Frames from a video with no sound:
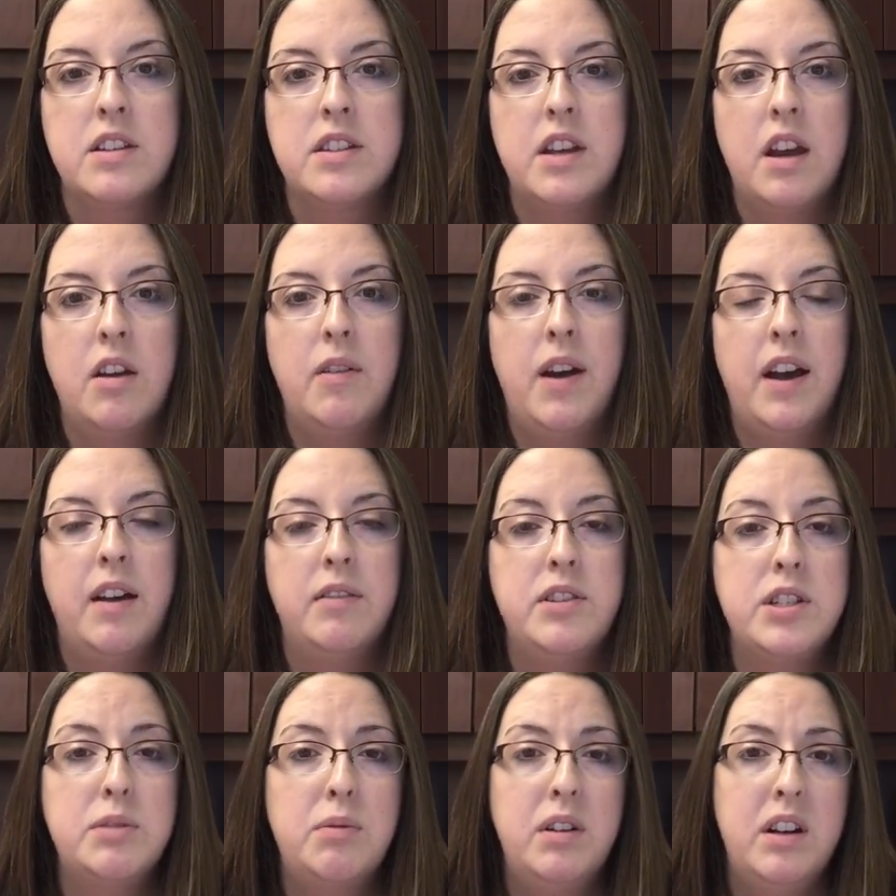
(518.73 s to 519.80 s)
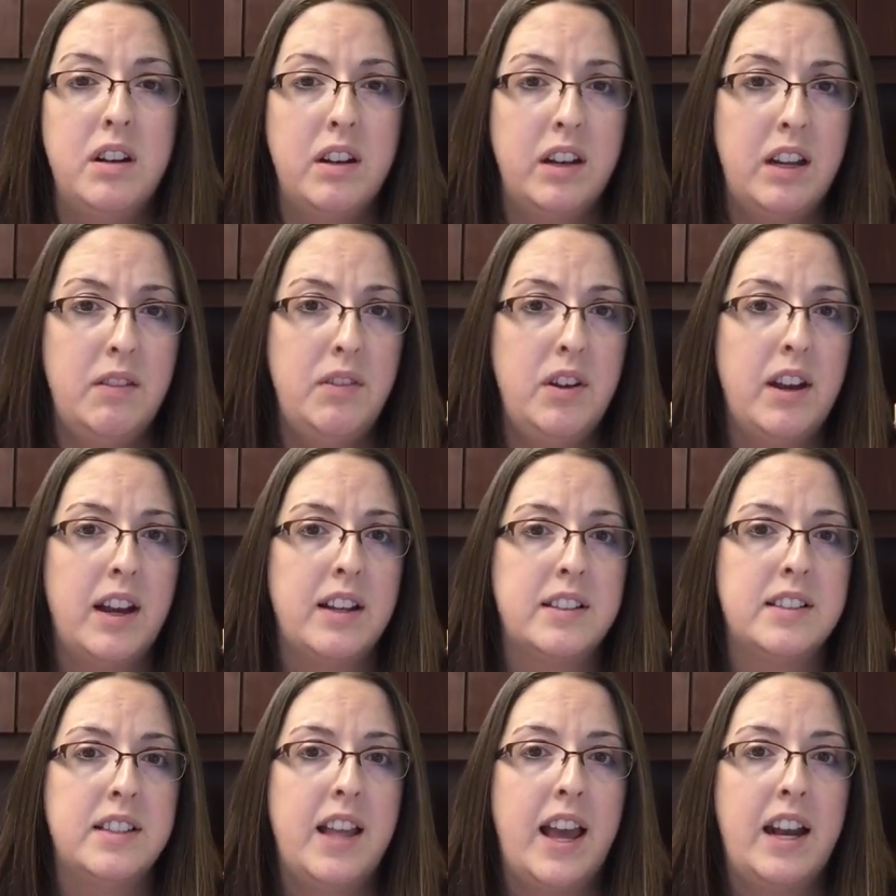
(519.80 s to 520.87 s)
So just wanted to give you
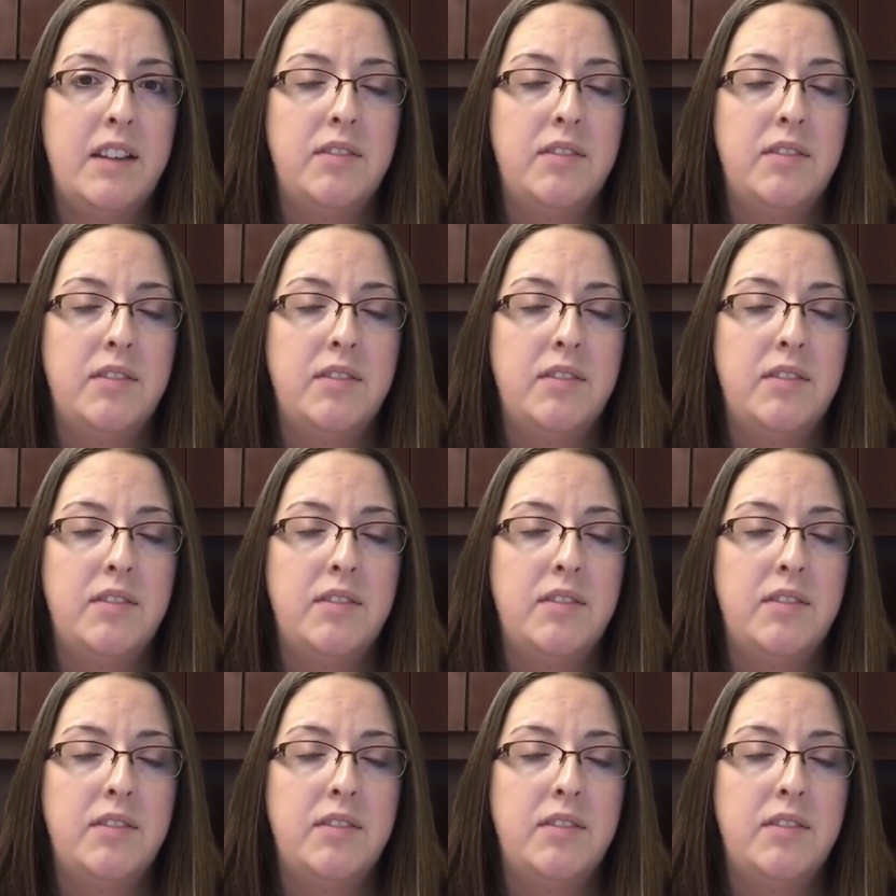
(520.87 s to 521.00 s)
guys that